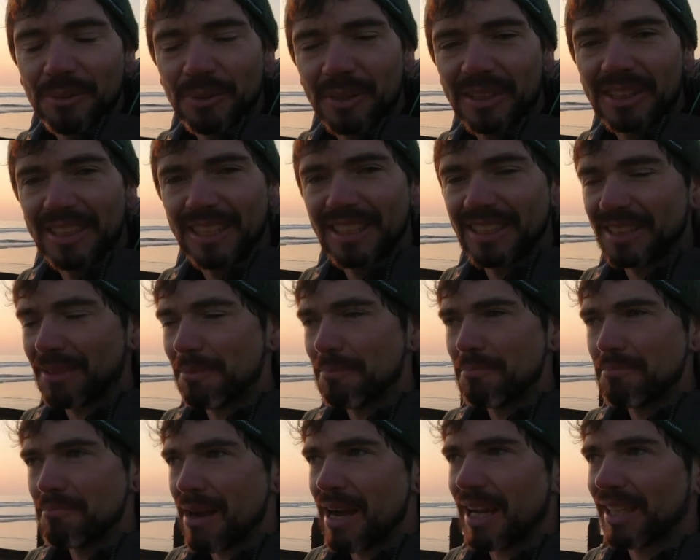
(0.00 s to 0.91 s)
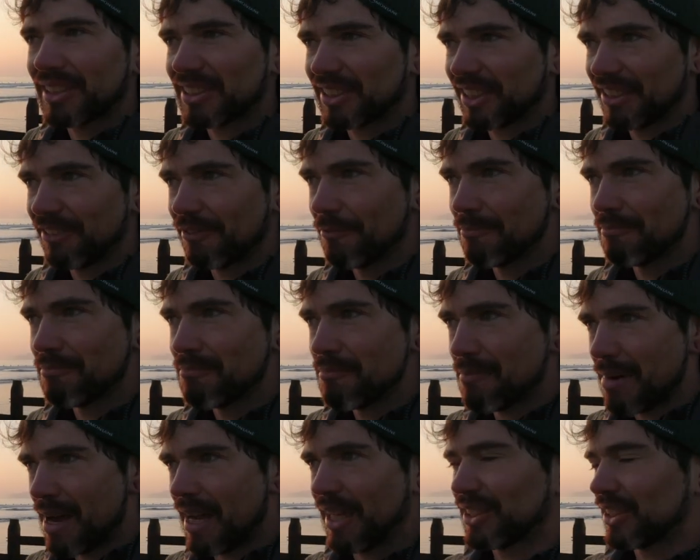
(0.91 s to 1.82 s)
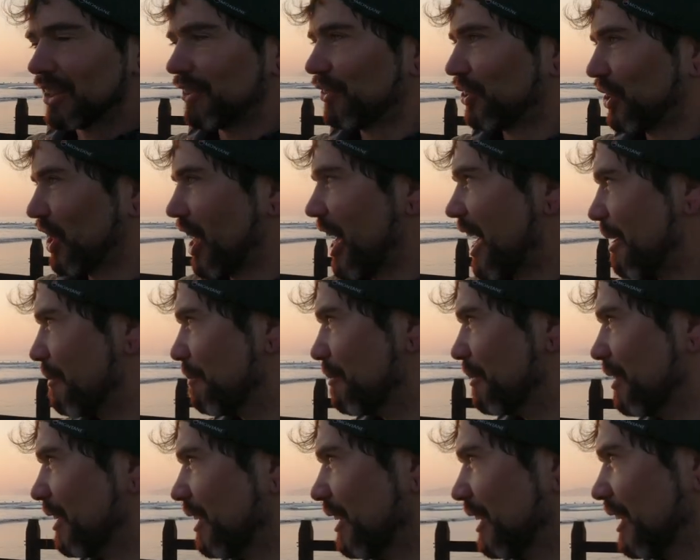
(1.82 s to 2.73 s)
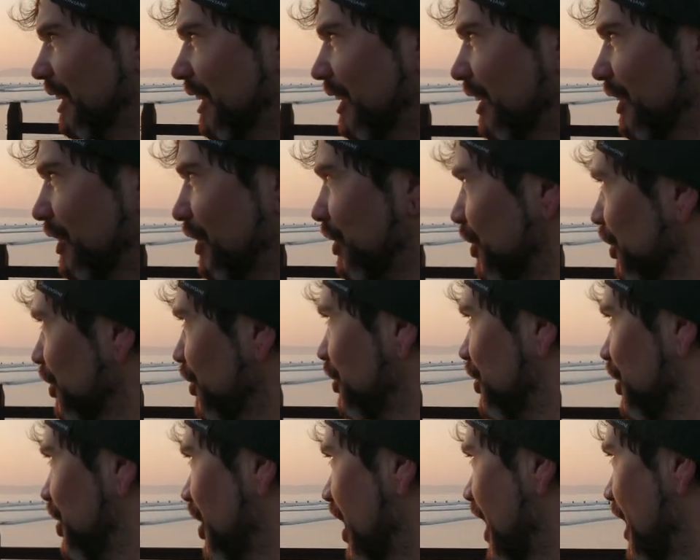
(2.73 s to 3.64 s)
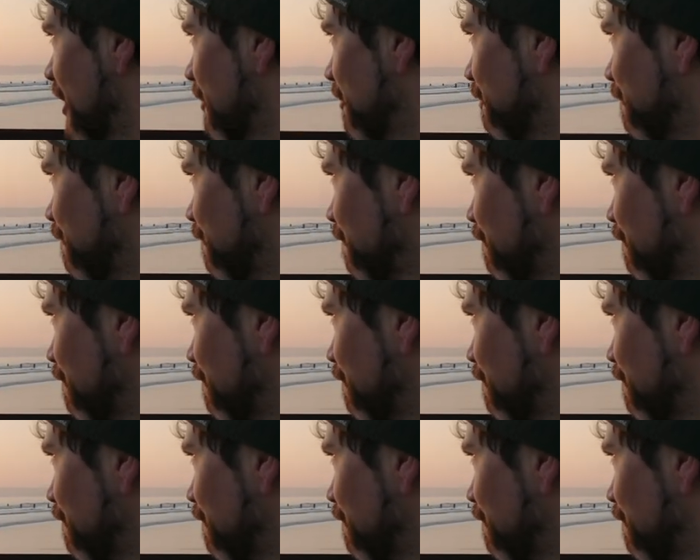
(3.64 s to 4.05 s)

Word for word: which is a massive, massive shame. Huge shame.